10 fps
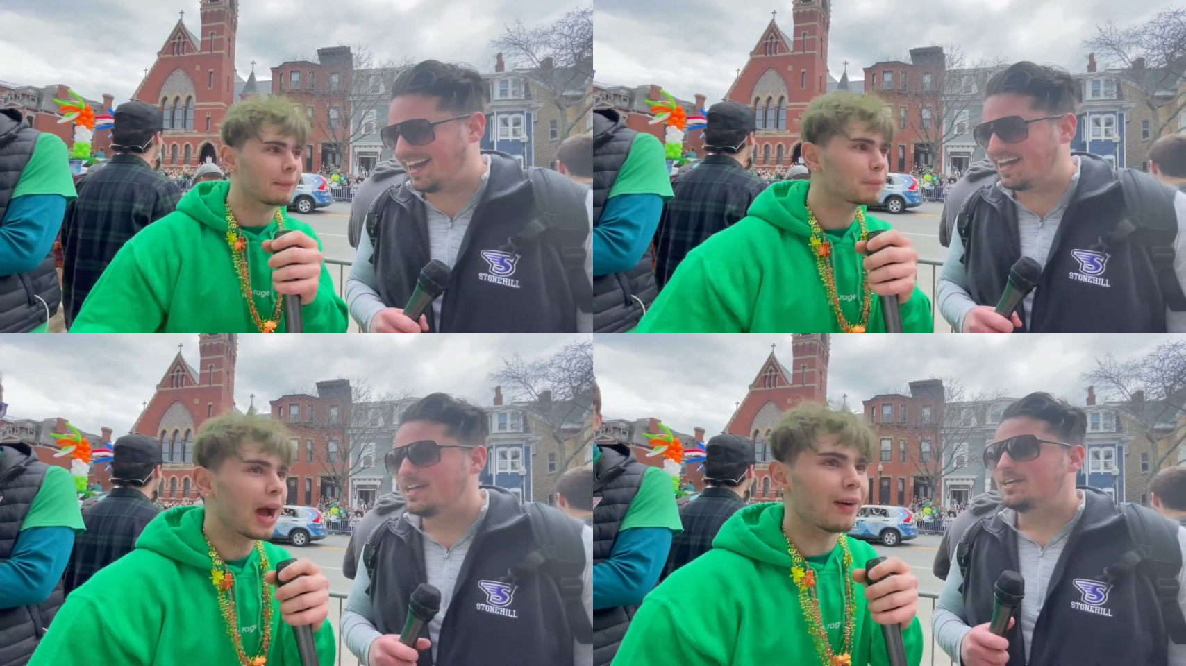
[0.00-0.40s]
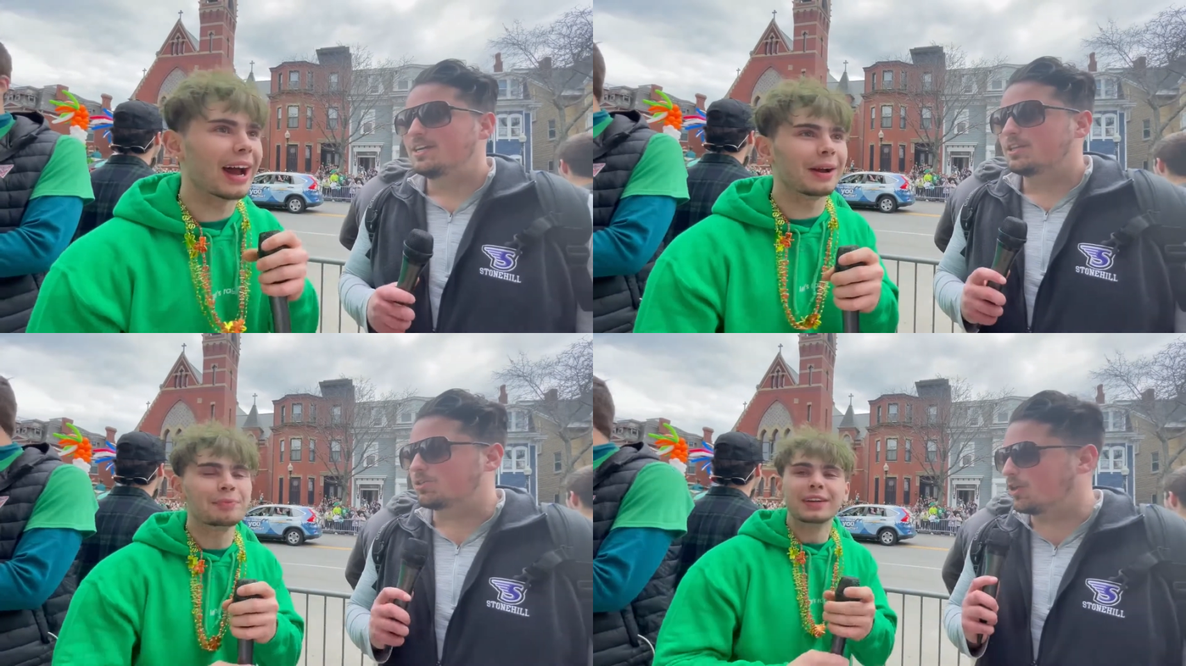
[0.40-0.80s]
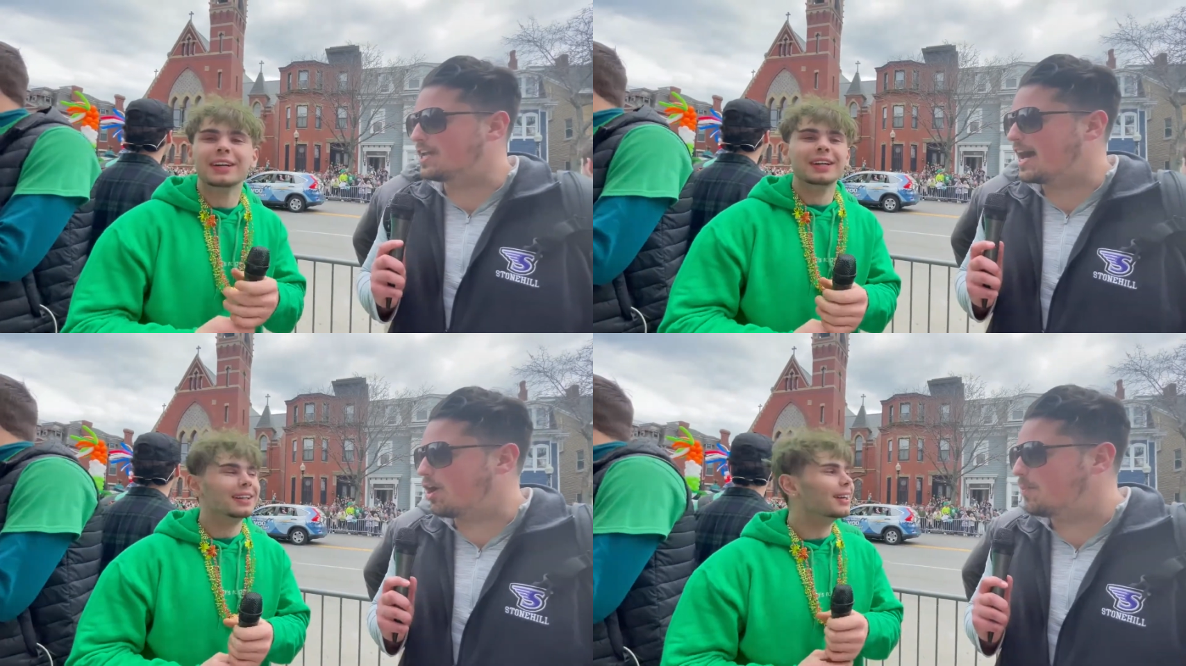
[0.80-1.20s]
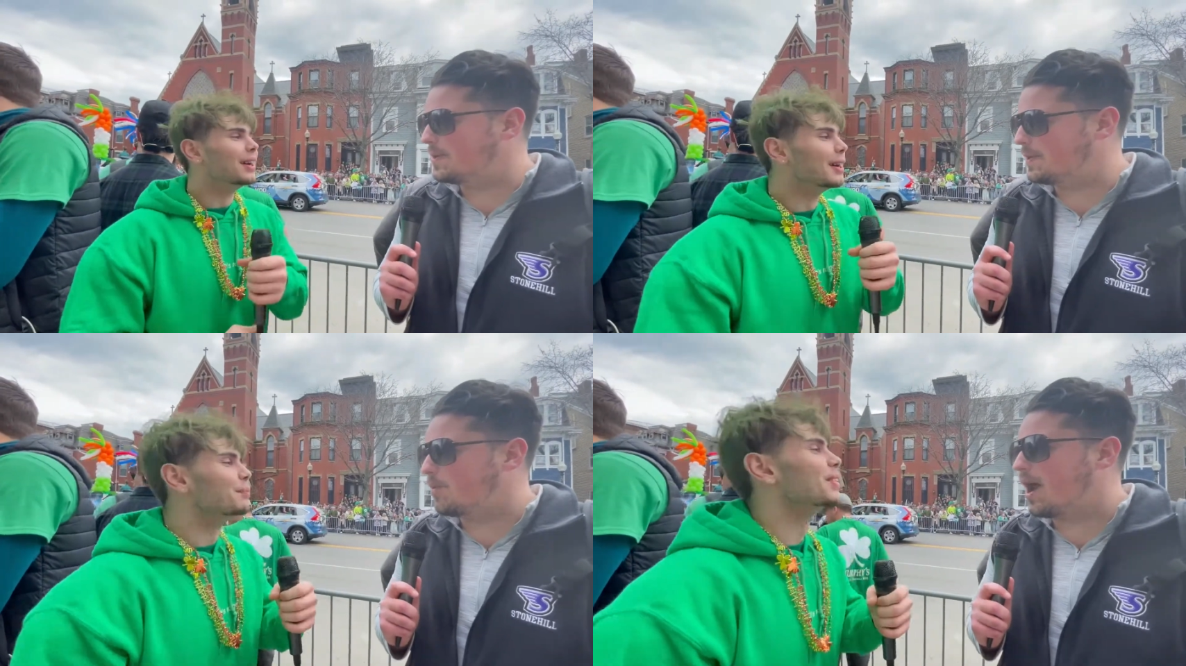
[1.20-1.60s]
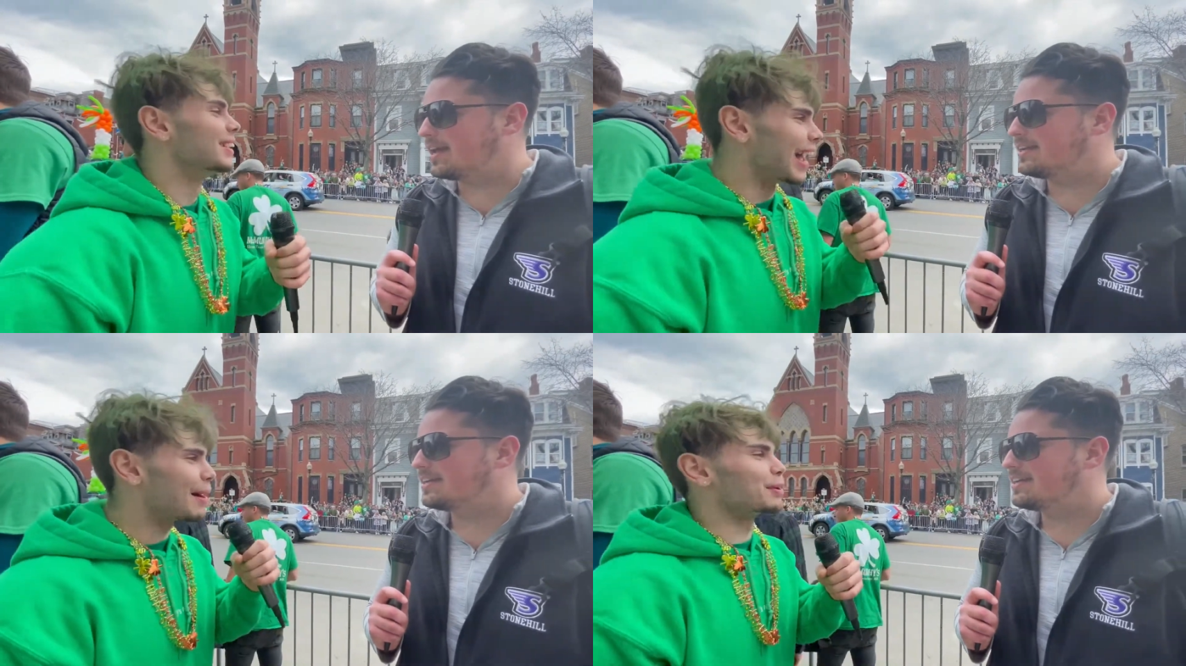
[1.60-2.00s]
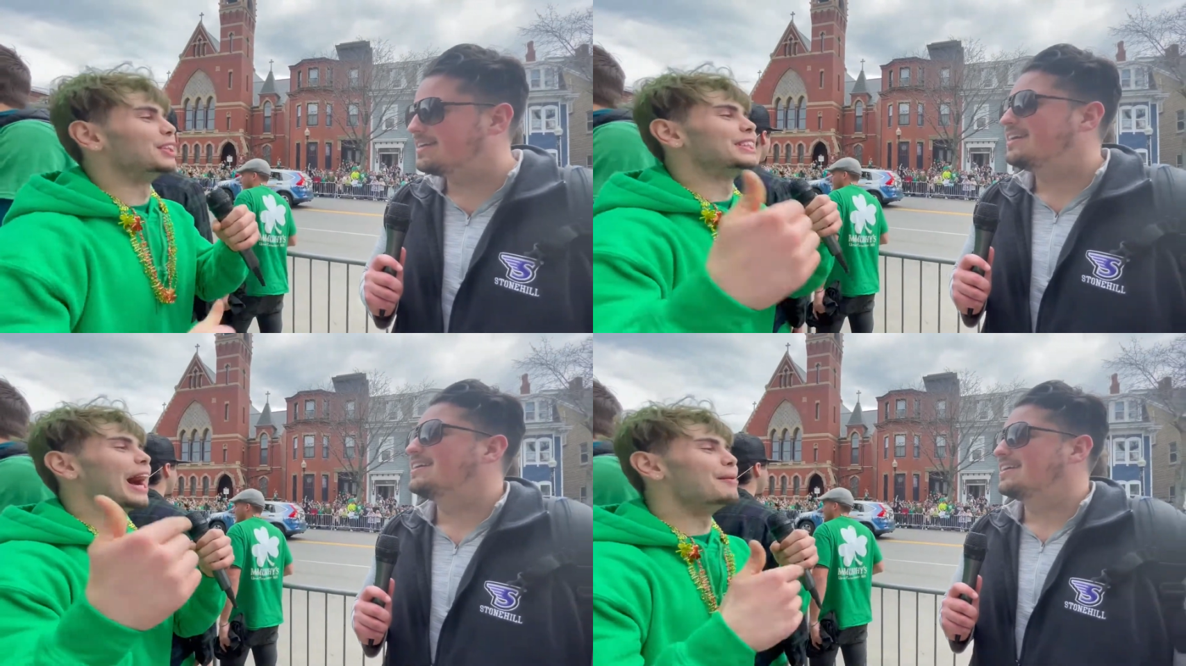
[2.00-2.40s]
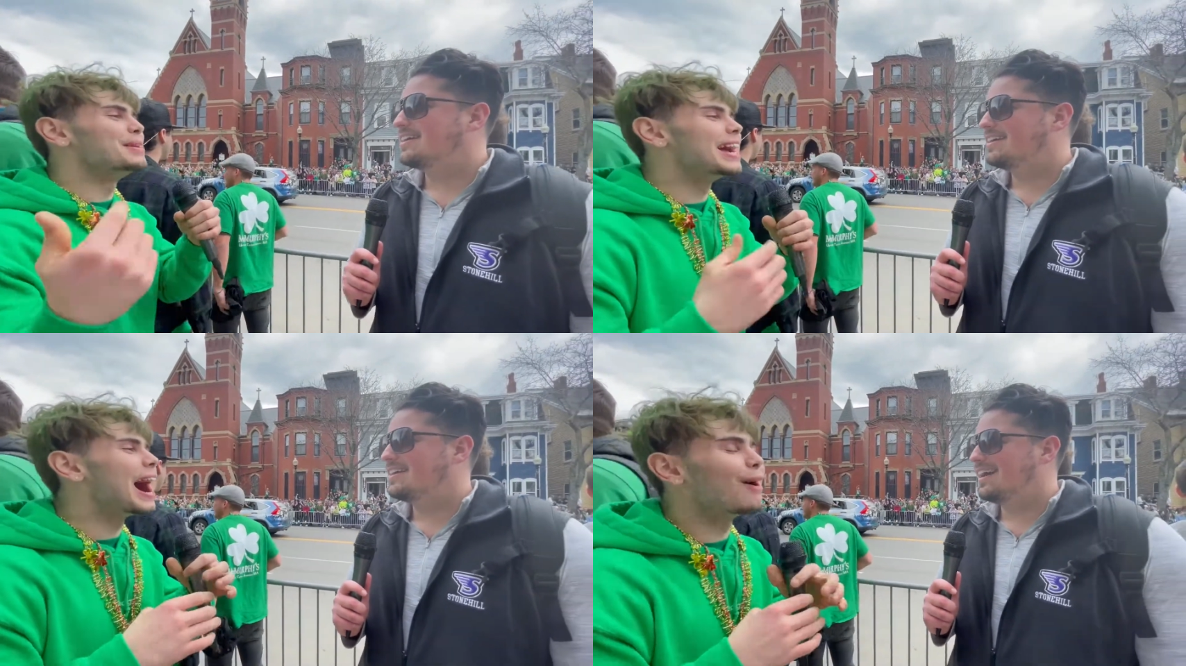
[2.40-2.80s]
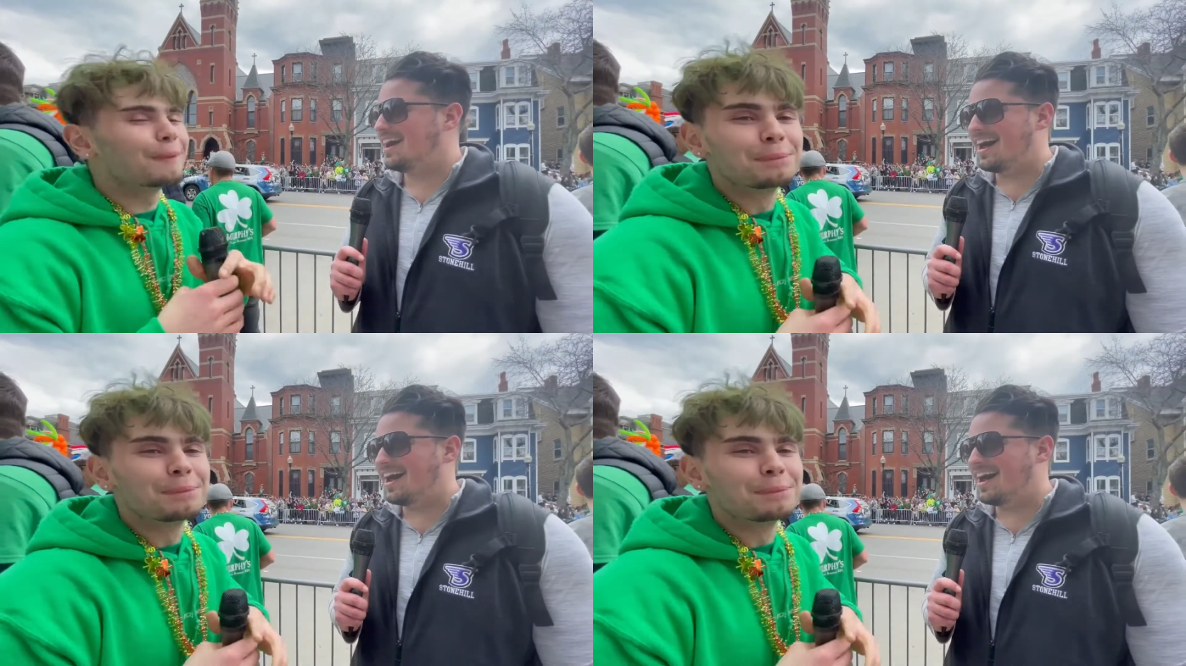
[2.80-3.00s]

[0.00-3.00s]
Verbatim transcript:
Speaker 1: All right? three dot O B B Y? Yep, shout me out!